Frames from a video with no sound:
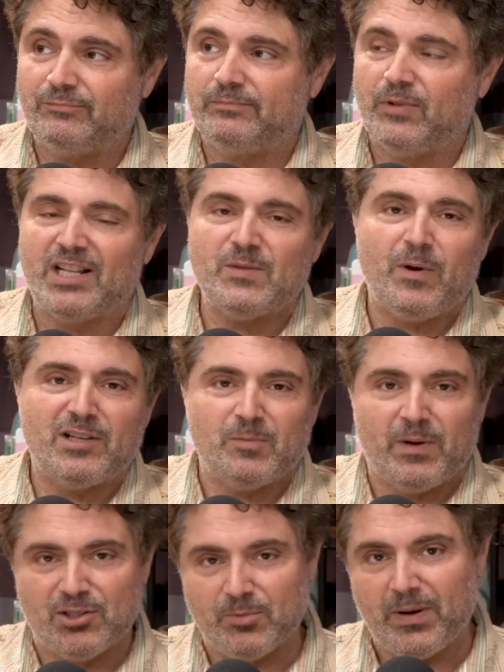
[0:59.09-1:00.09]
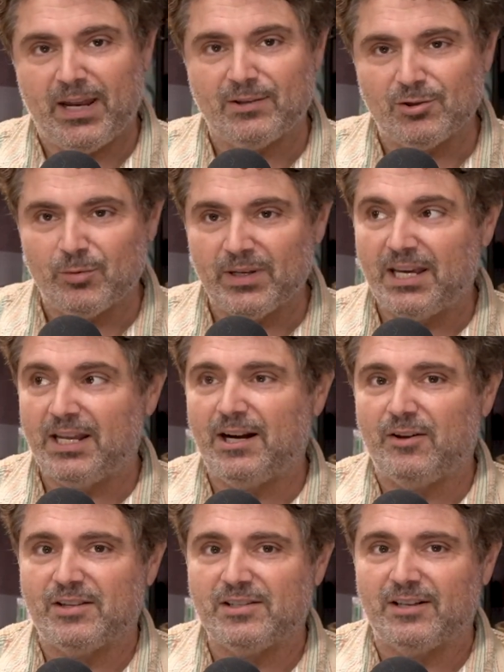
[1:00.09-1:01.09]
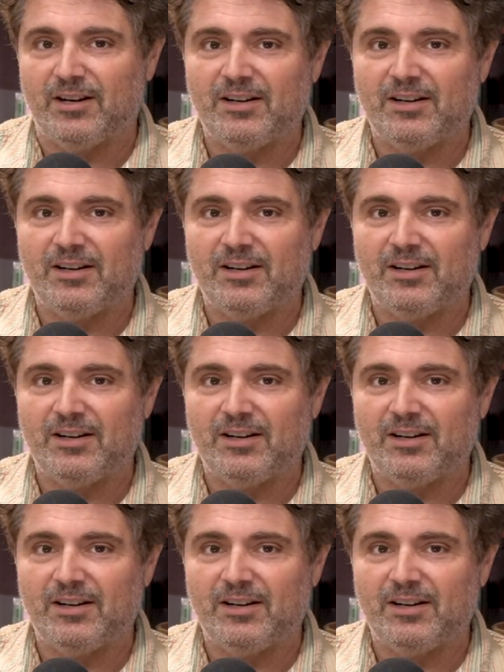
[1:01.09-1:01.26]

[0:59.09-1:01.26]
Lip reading: we're not sponsored by Japan, so we can't air this thing.